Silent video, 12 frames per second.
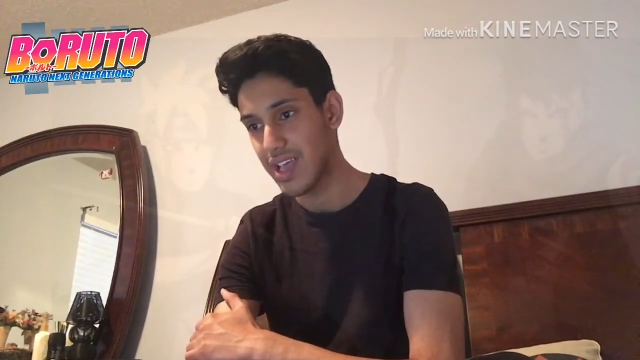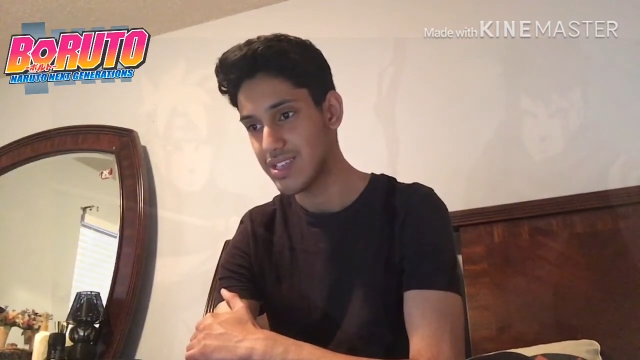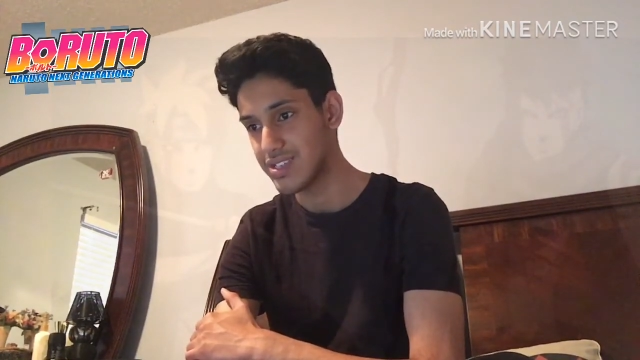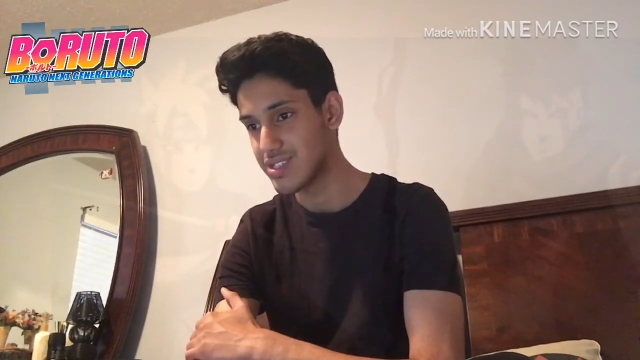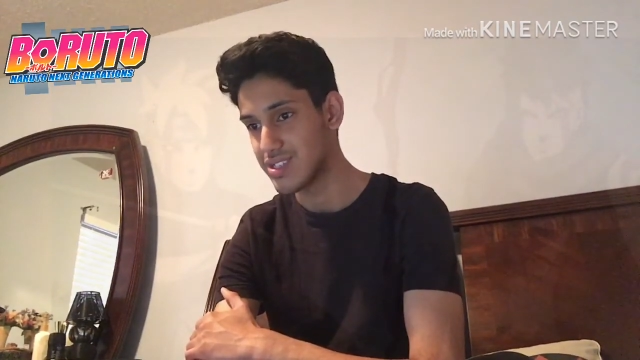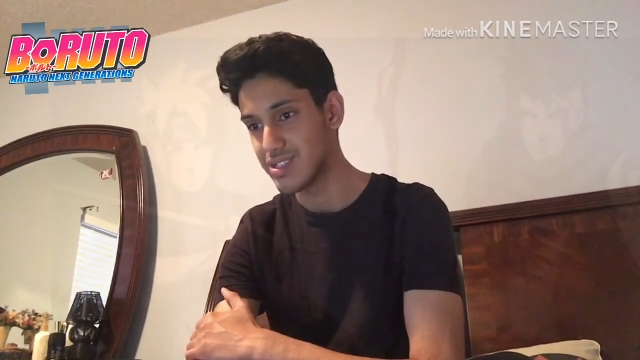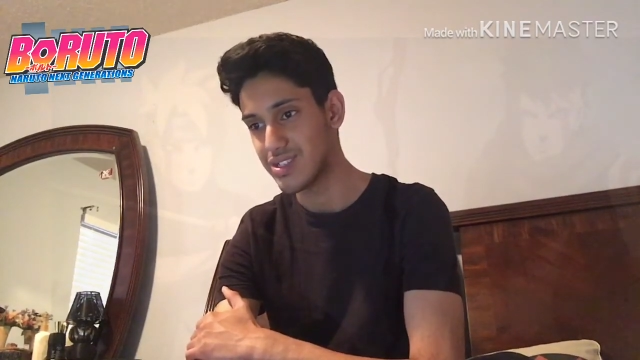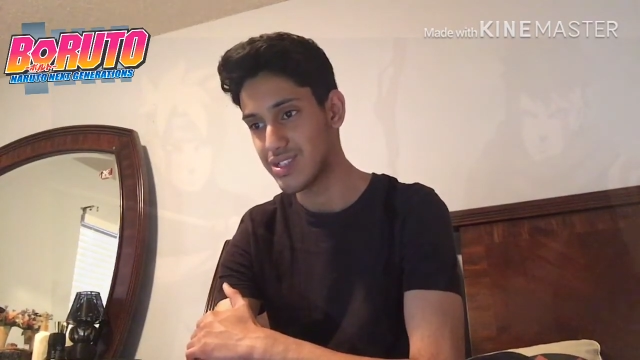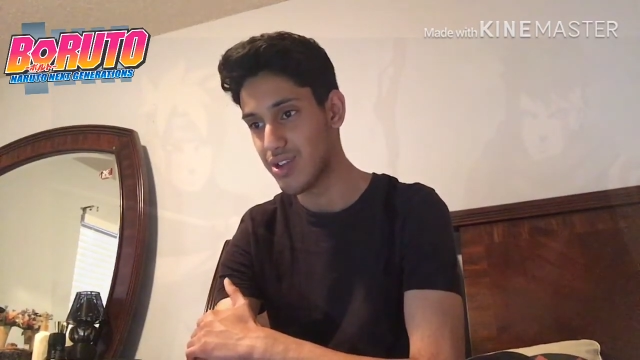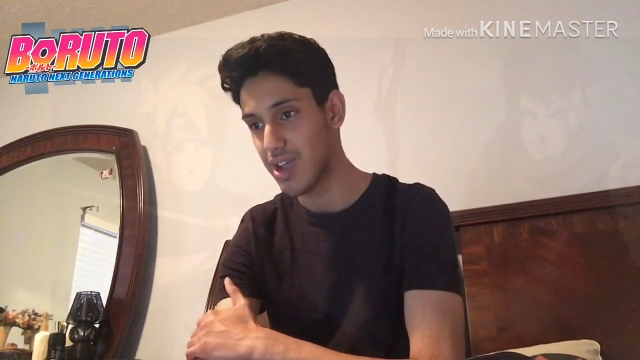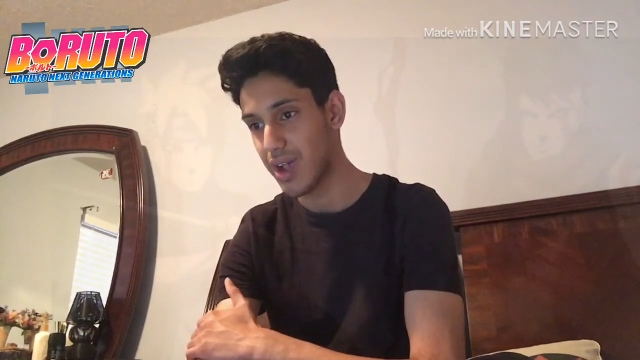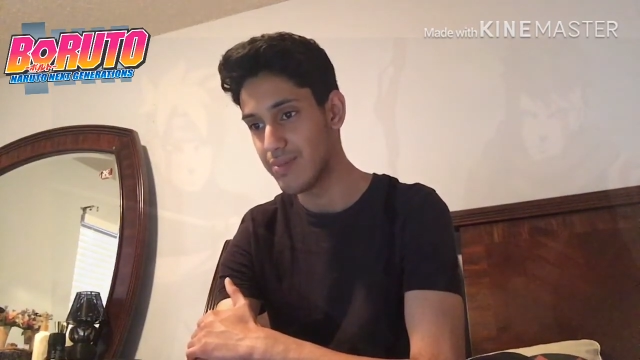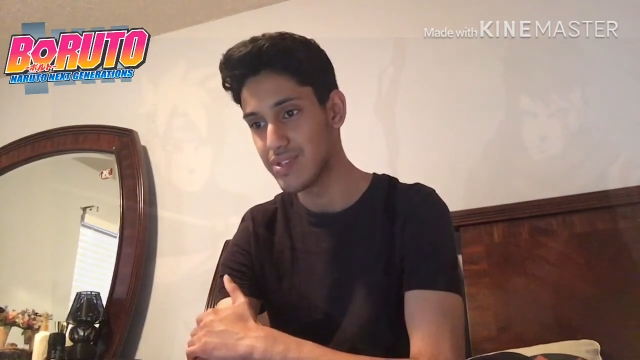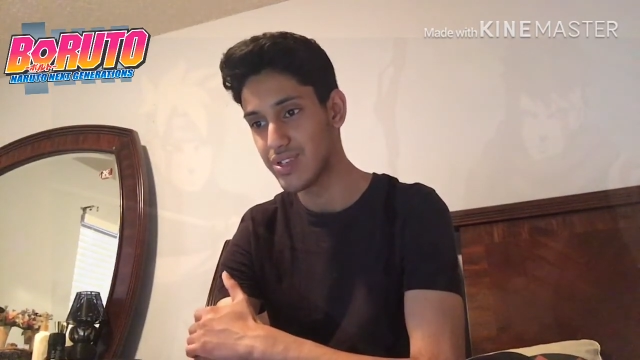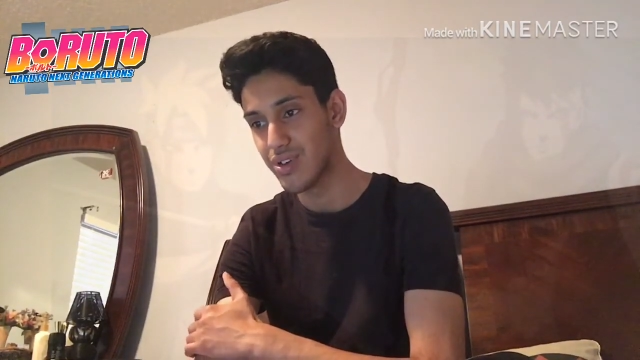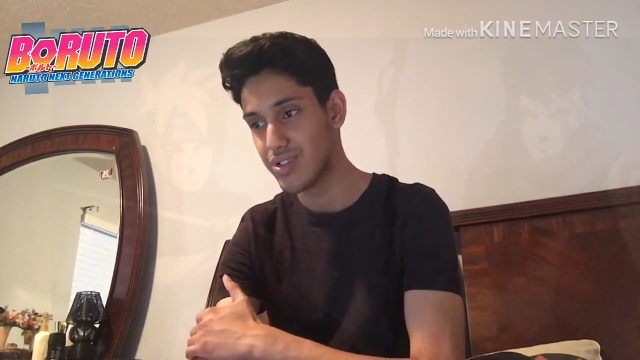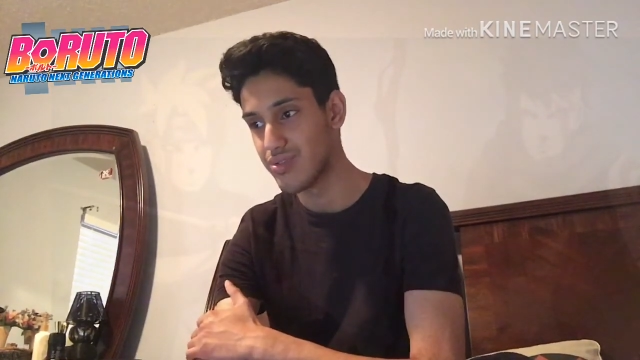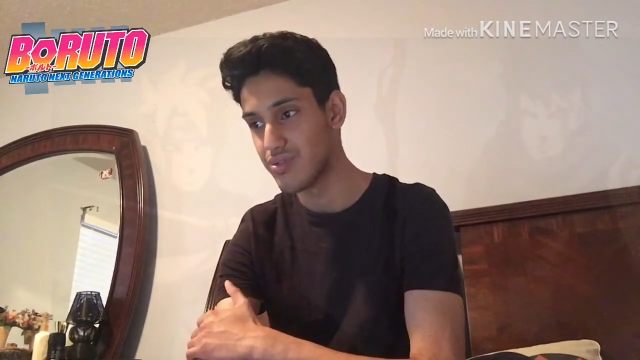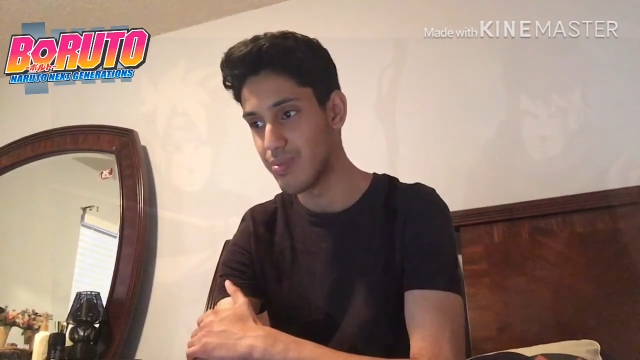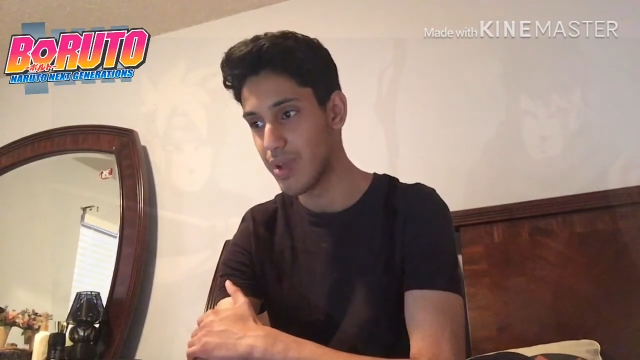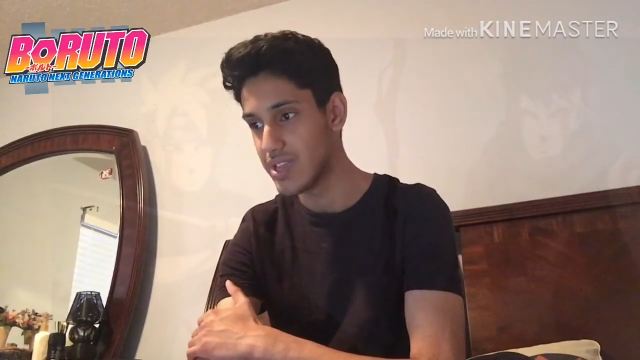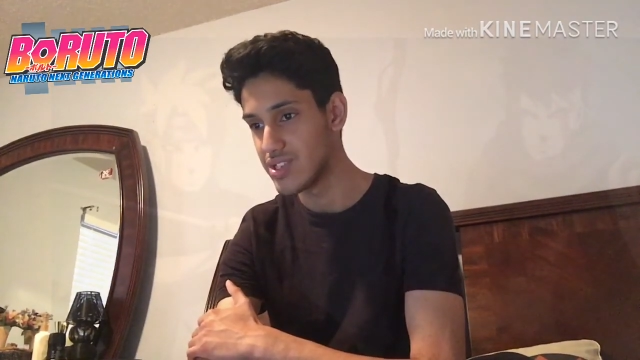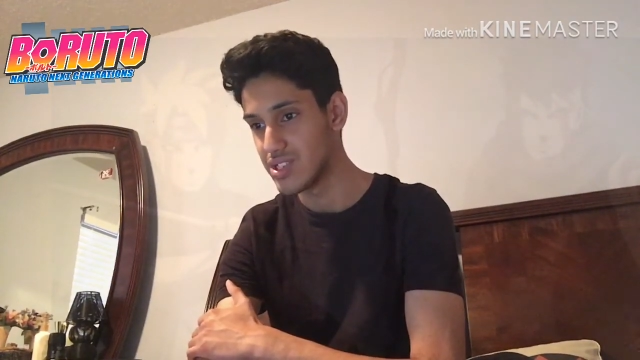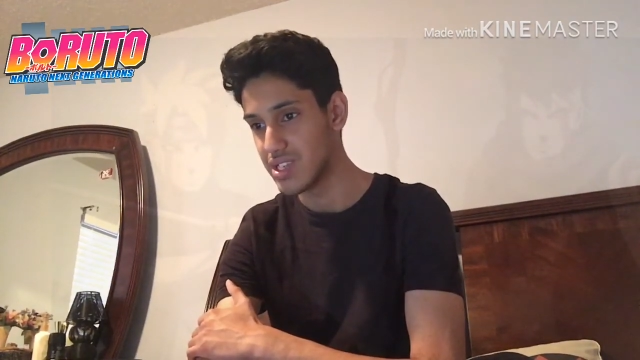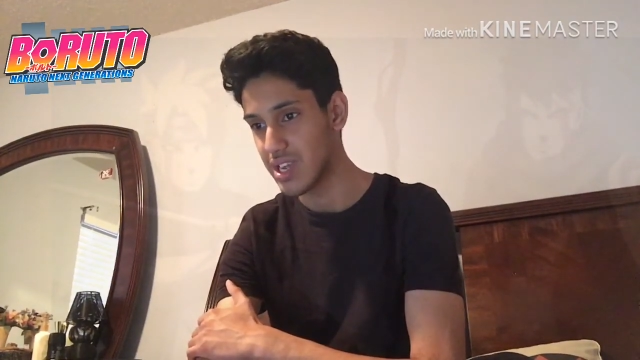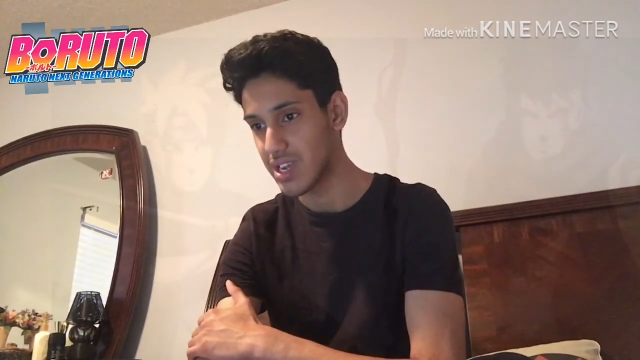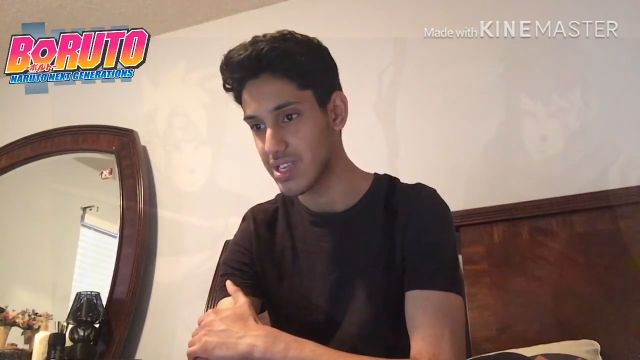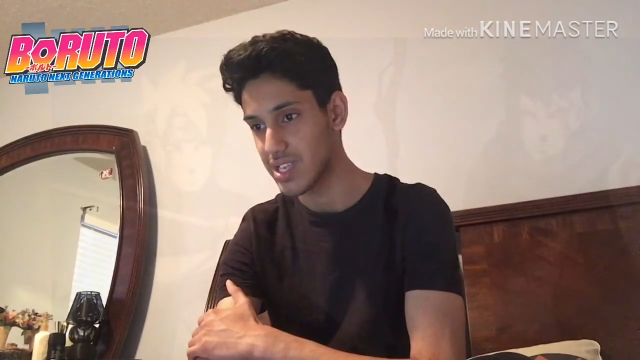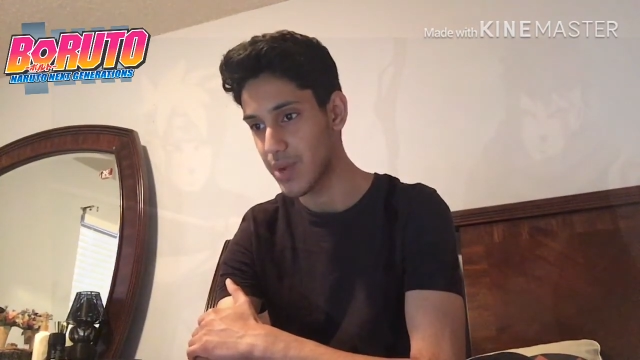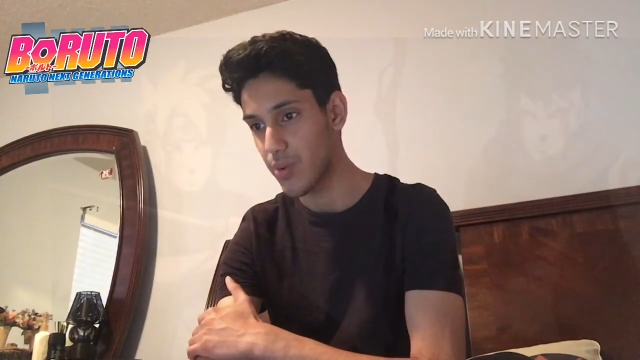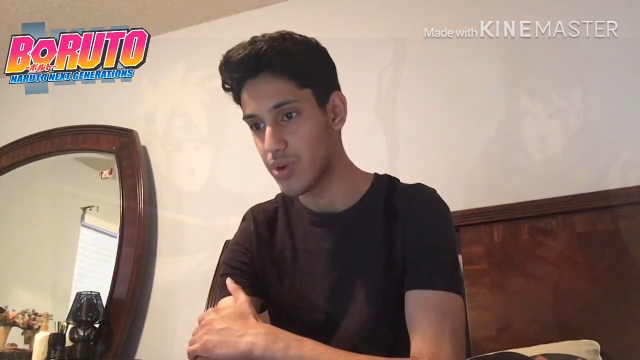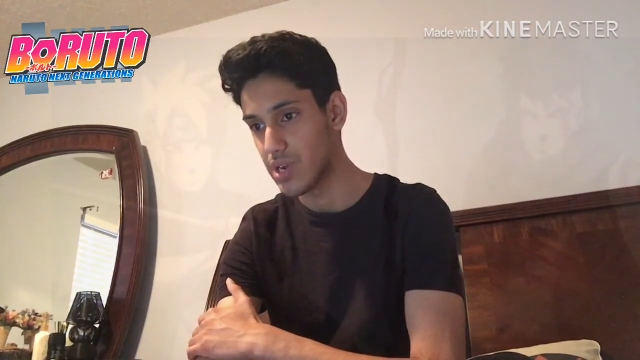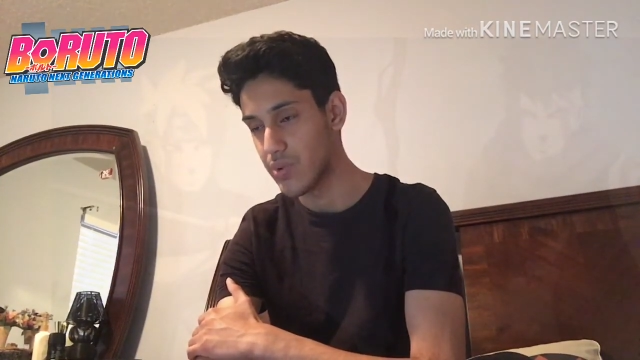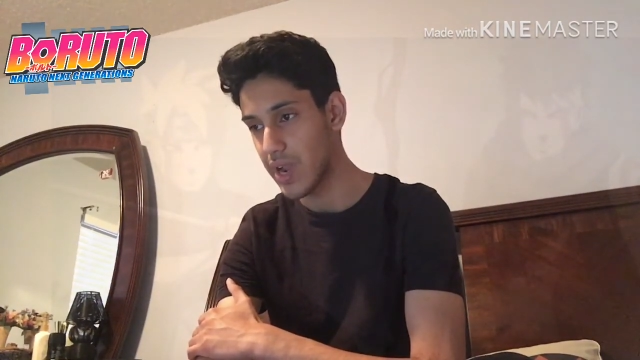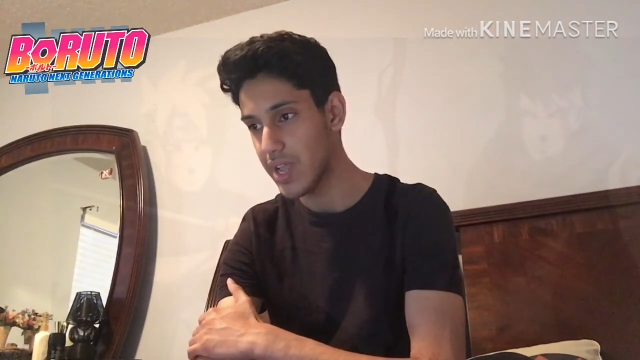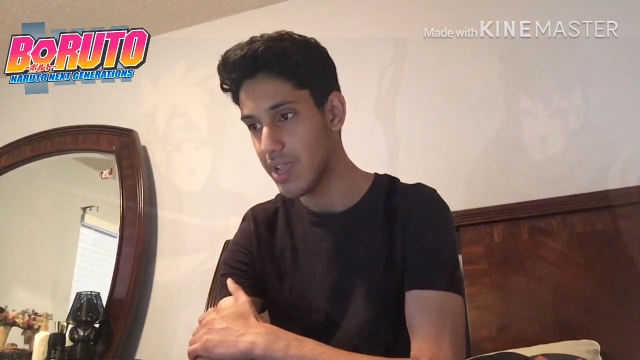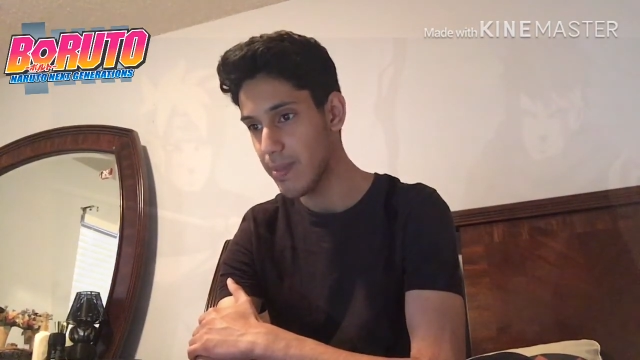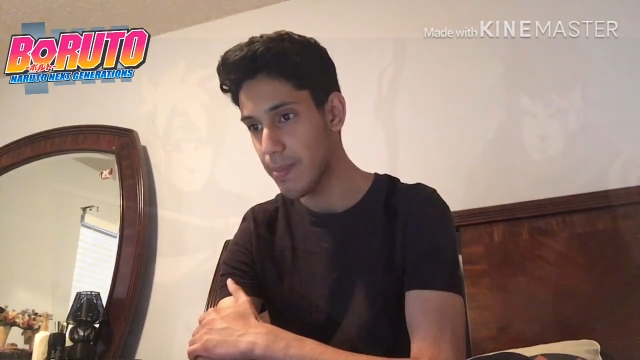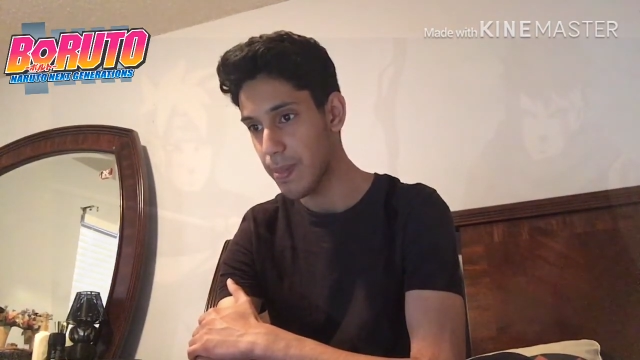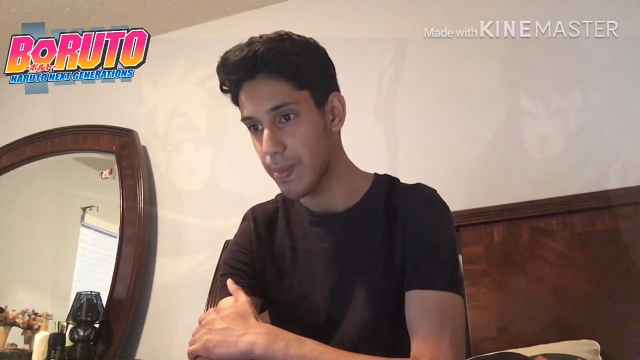It's great. I'm just going through the pages here because I've already read it,